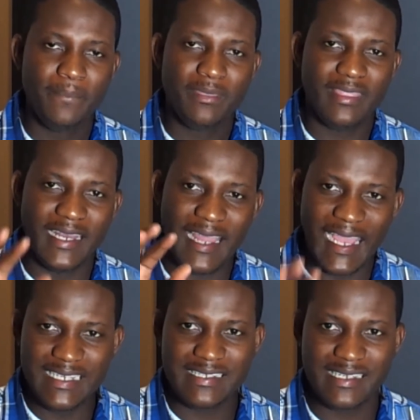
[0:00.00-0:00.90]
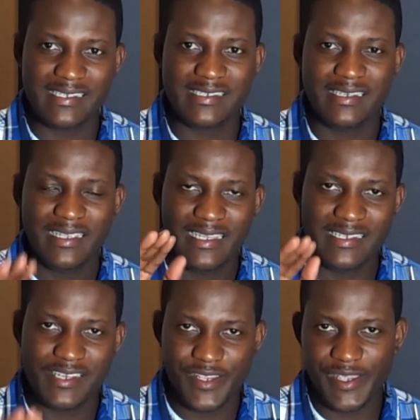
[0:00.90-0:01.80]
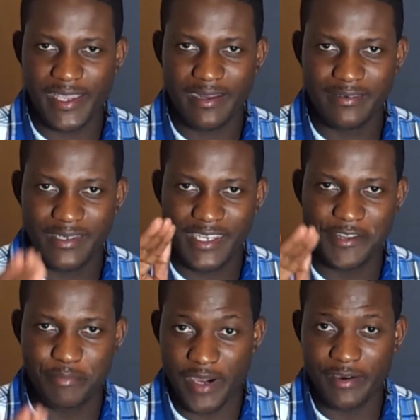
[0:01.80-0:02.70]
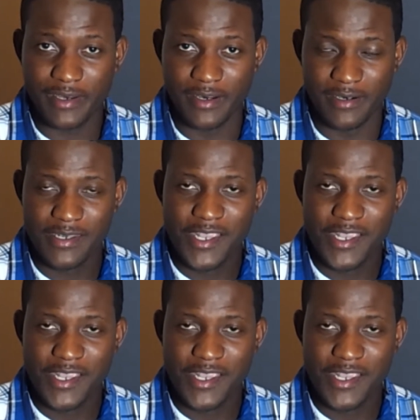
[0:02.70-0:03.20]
that ISIS is here in America.